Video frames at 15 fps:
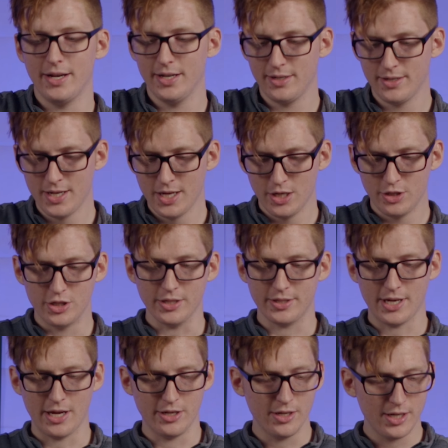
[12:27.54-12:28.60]
in just
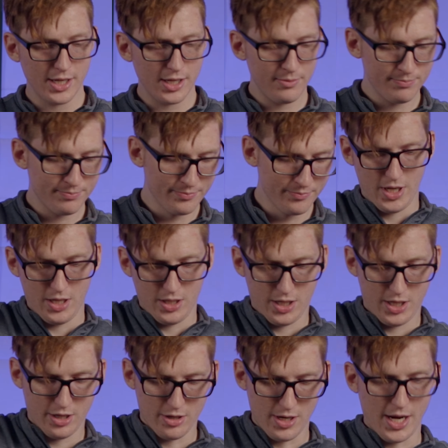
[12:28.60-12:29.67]
how you need. In
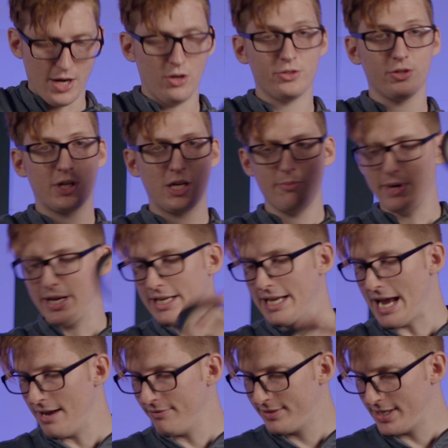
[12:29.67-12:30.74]
here I also keep my
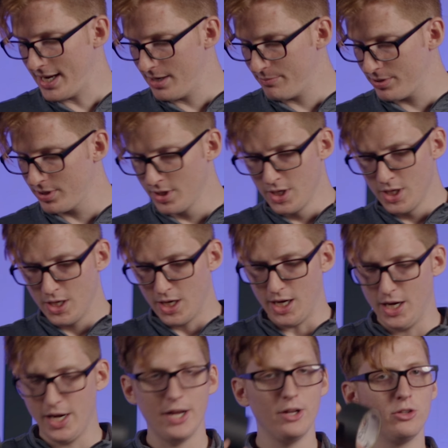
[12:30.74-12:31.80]
gaff tape.
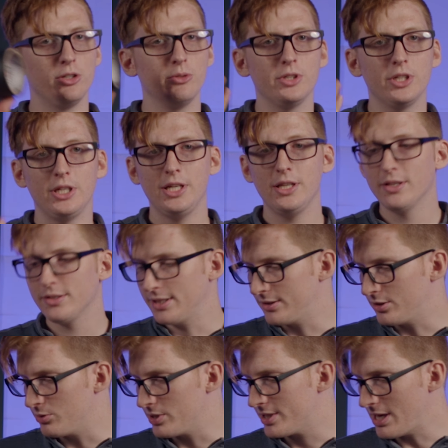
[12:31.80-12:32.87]
I only really need this at
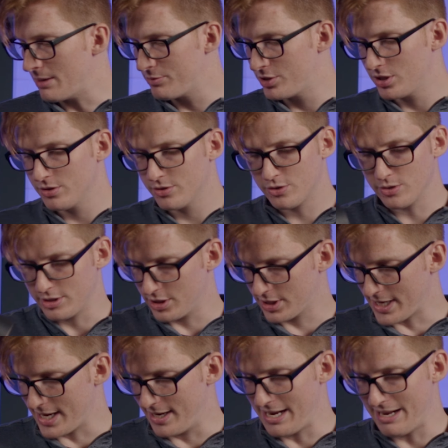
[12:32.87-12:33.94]
the reception, so I just
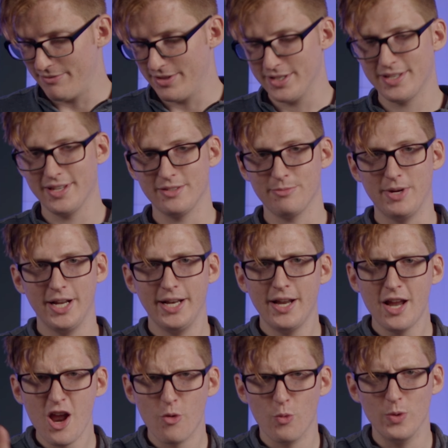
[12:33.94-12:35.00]
kind of have this as my
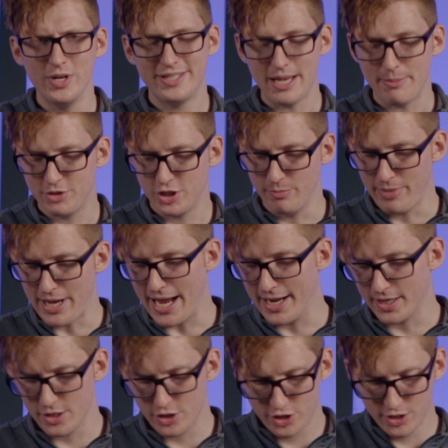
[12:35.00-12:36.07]
reception
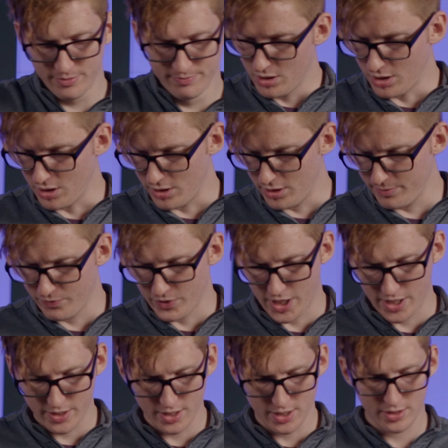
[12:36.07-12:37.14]
package. All right,
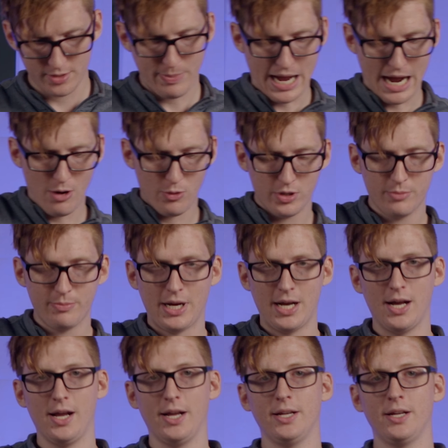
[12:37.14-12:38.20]
and then it's powered
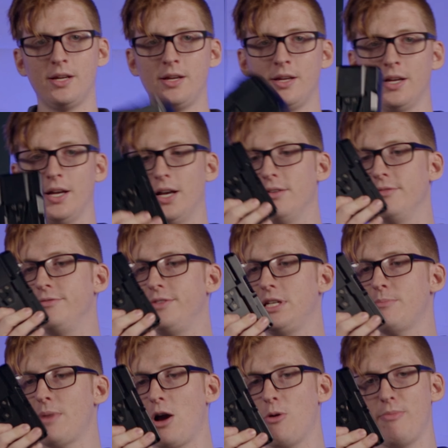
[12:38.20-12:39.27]
by a
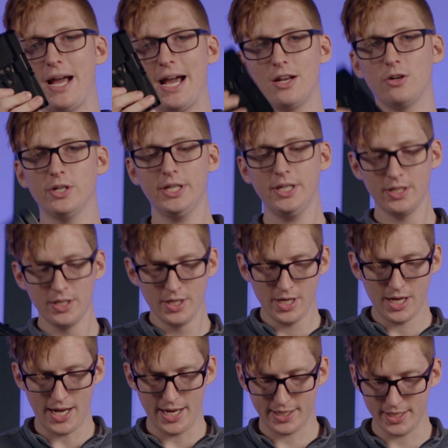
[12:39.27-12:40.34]
V-mount battery.
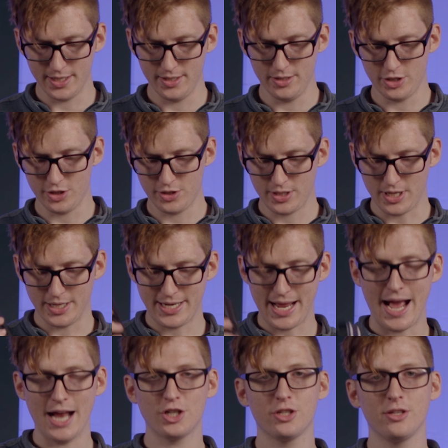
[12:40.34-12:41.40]
I can just
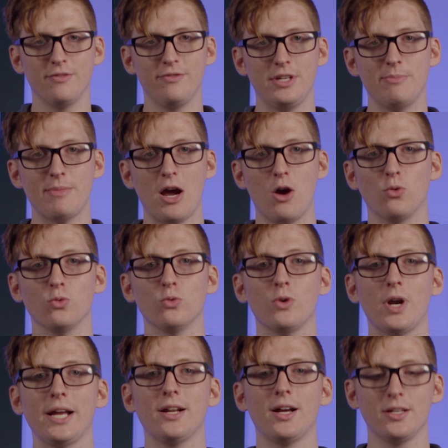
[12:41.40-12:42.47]
attach the V-mount
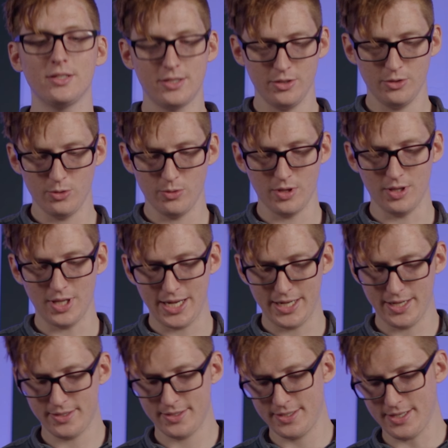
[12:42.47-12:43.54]
right onto the
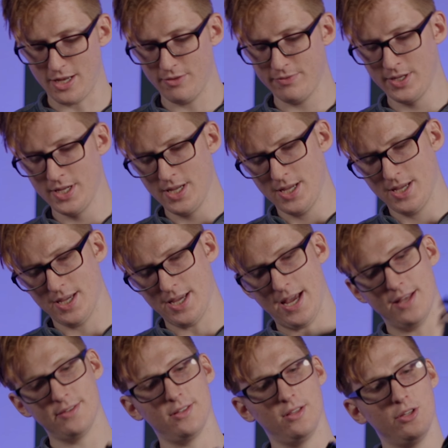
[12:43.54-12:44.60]
light itself. It
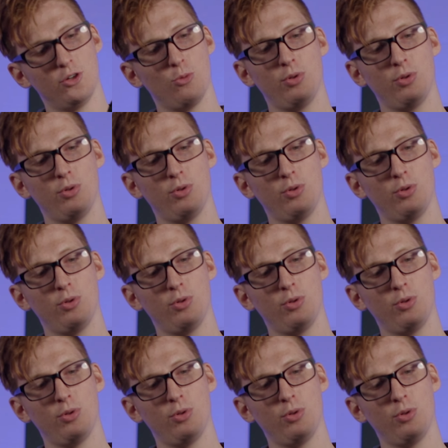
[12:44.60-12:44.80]
has a little